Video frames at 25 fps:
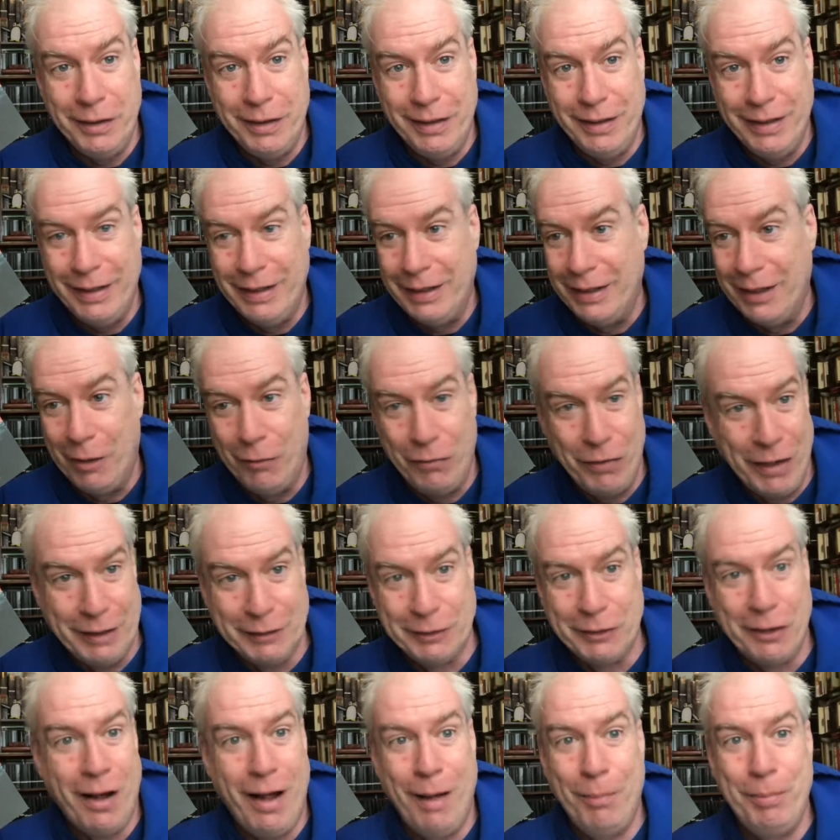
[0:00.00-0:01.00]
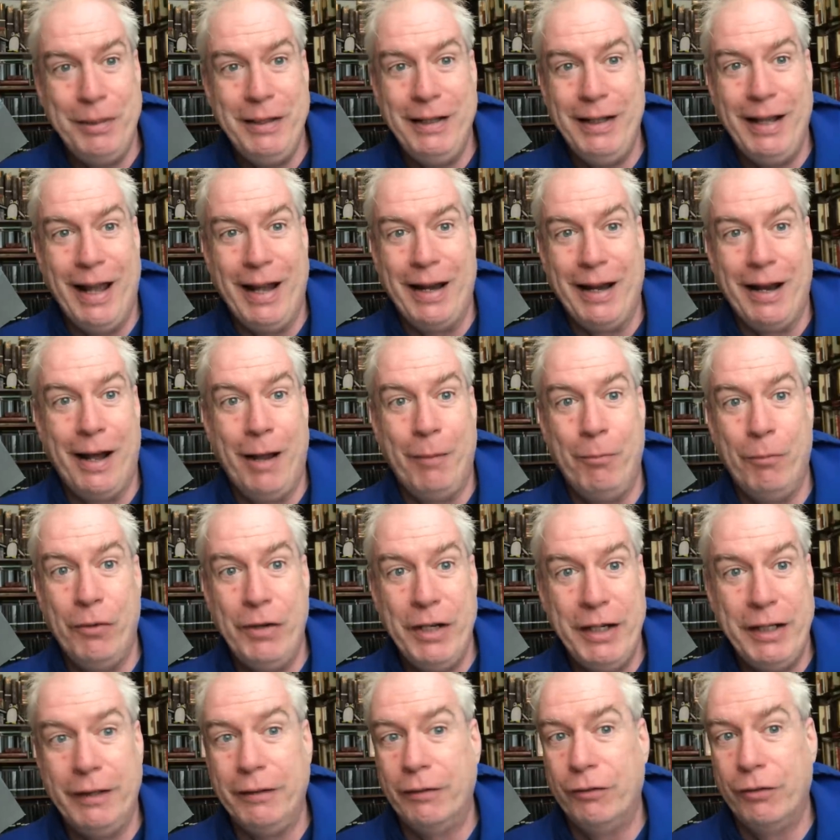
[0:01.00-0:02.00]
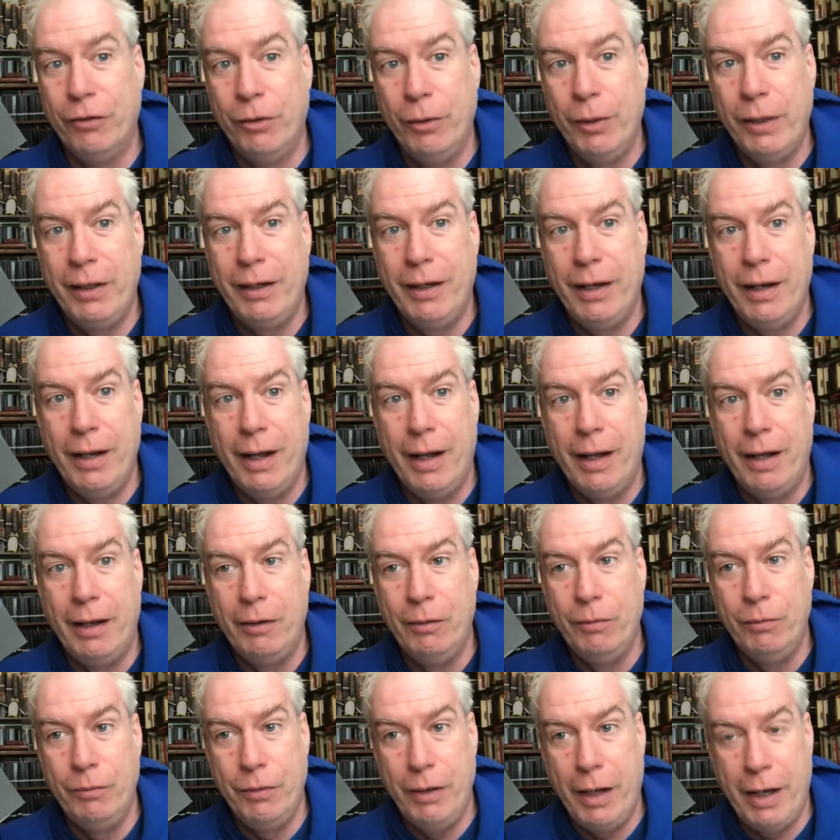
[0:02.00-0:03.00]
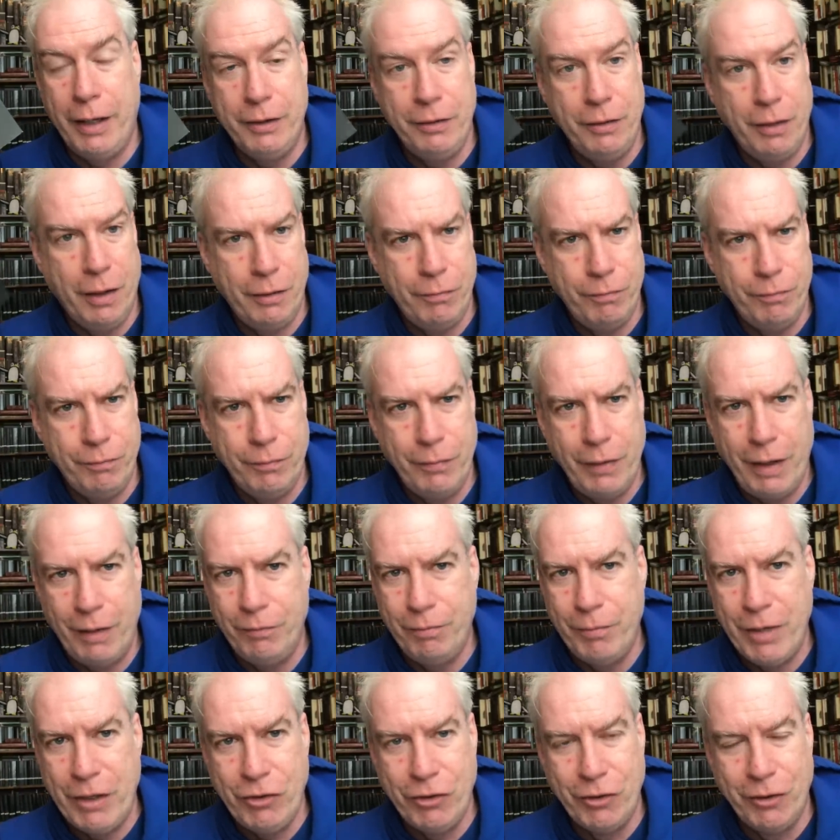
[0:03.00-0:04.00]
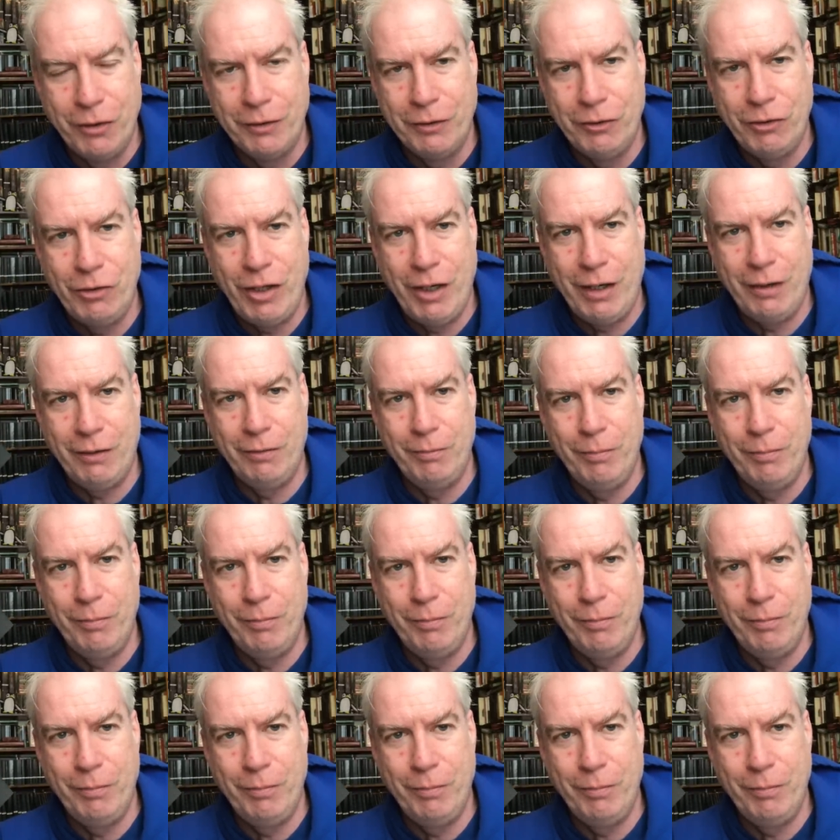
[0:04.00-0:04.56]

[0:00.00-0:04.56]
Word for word: in, in advance copy and I'm reading through it. Uh, I, have mentioned on this channel